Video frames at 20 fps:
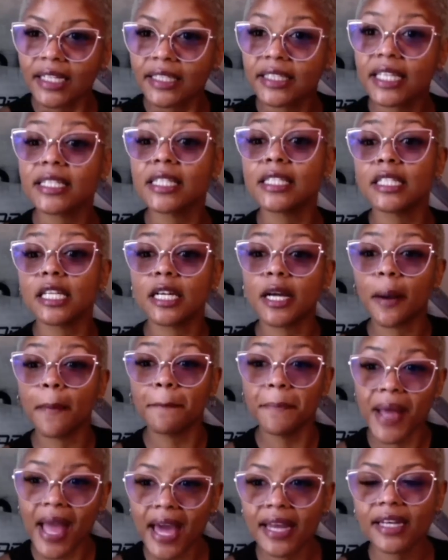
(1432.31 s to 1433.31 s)
This is a
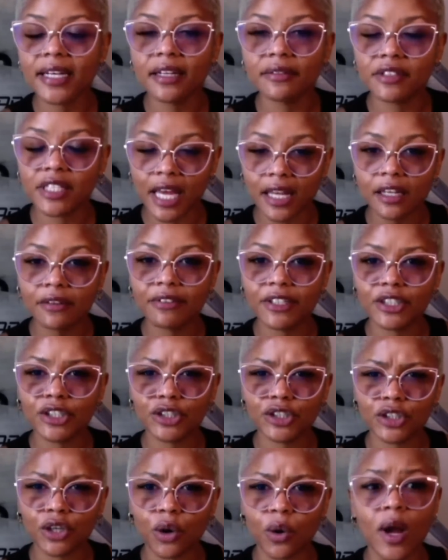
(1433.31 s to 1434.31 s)
competitive television
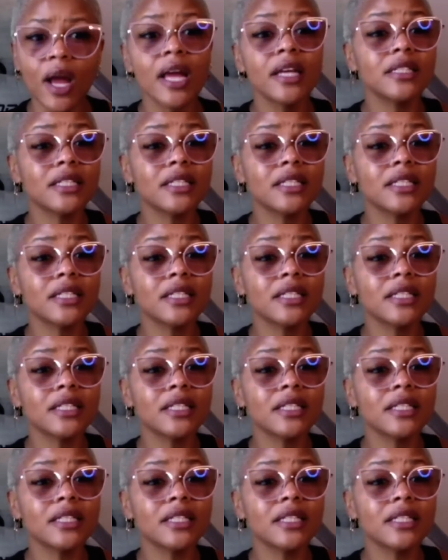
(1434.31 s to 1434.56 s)
show.